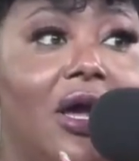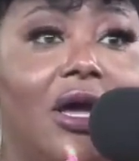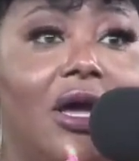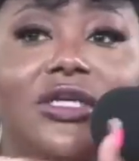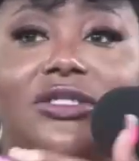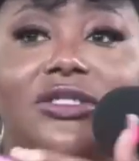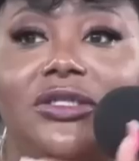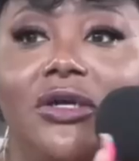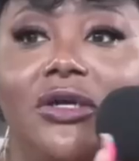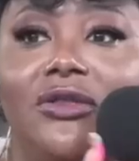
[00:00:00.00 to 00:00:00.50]

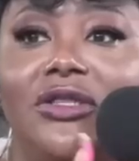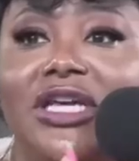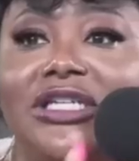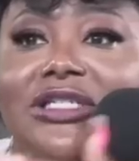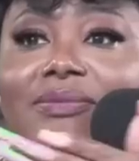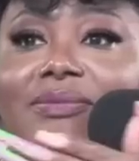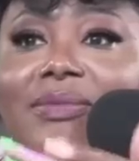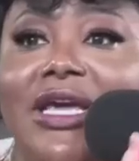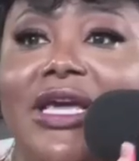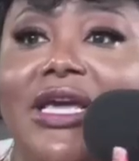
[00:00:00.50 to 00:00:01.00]
So this
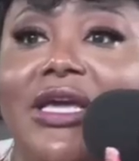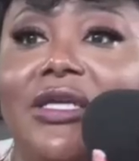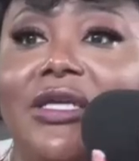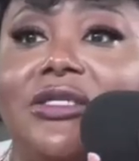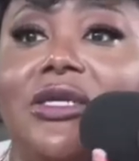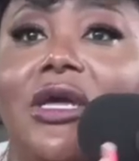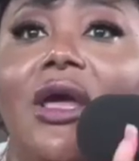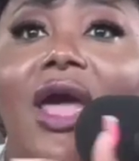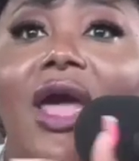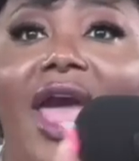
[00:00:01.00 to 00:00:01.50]
means
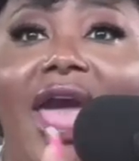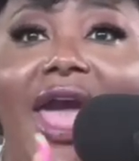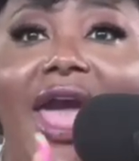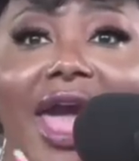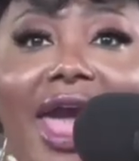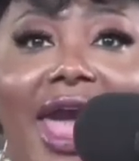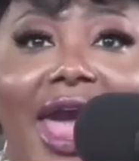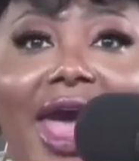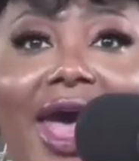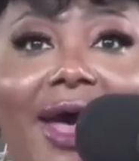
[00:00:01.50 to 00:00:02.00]

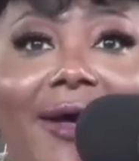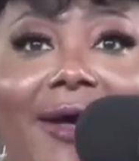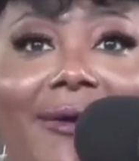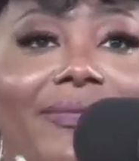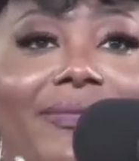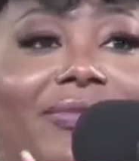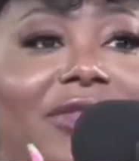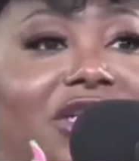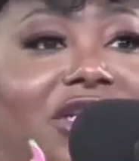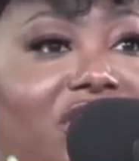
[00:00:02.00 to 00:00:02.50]
have
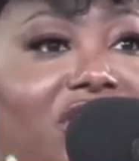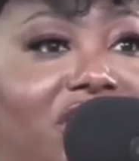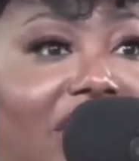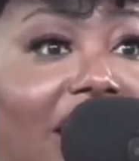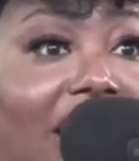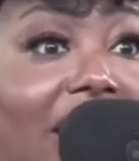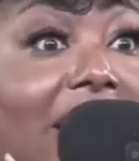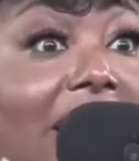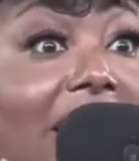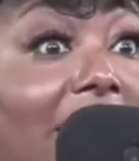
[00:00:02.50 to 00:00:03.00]
the
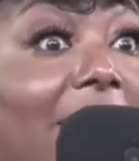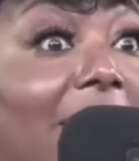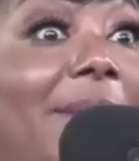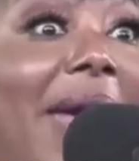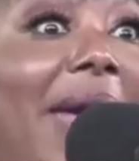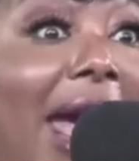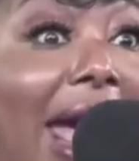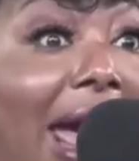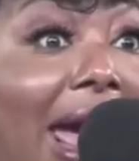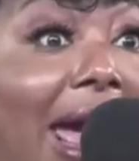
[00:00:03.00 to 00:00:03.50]
shit in the
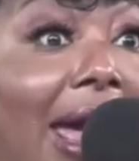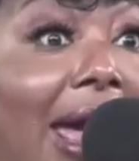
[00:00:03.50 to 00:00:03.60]
bag.